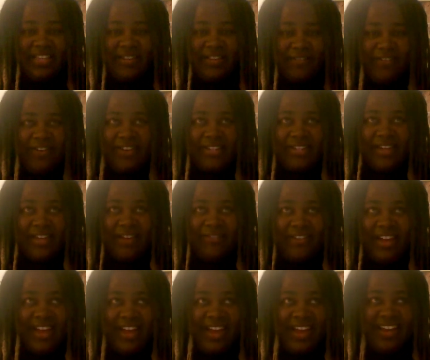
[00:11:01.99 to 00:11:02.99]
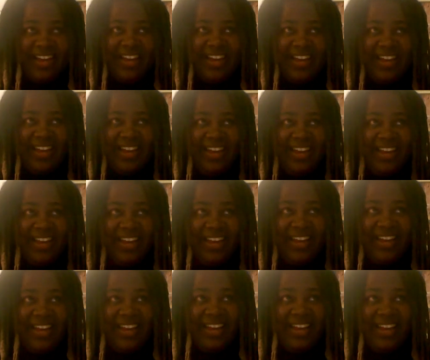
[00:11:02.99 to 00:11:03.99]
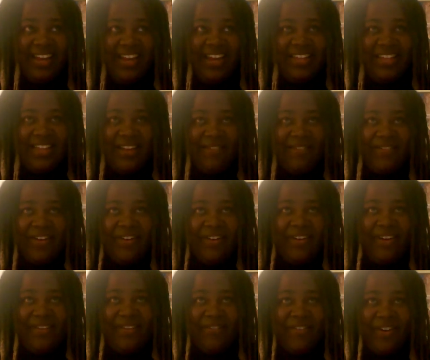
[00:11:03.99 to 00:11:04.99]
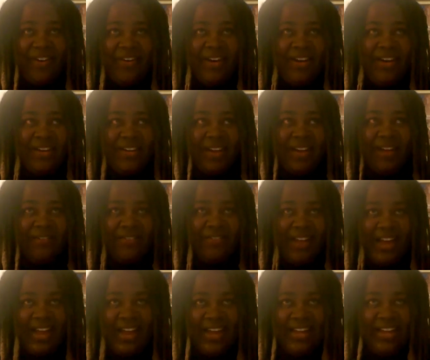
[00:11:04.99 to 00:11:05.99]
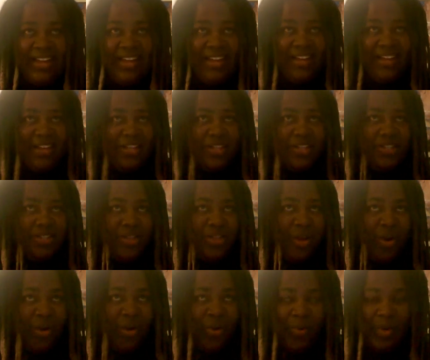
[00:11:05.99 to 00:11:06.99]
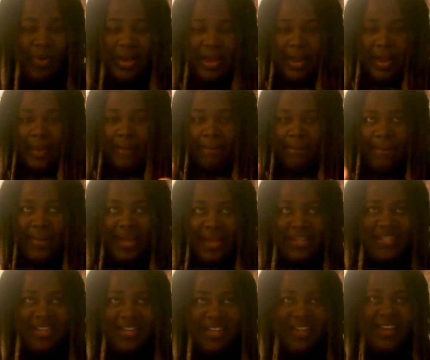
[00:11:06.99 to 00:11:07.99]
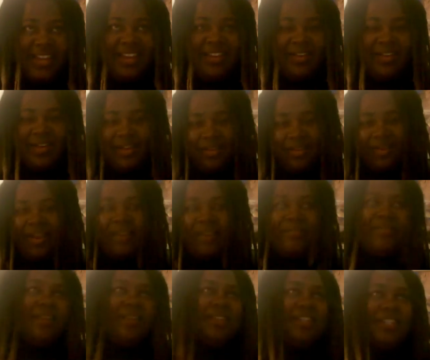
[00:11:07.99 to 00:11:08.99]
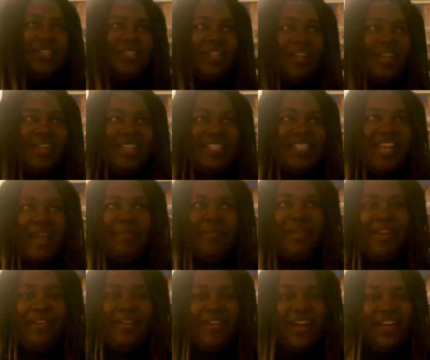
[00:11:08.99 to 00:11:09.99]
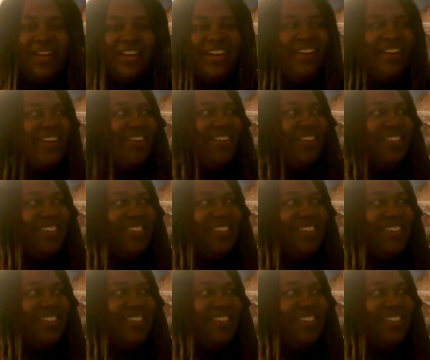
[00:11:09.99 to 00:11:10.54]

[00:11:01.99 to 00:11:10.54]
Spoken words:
a very tough guy. He's a very, very tough guy. So basically, well, there's a little excitement around here.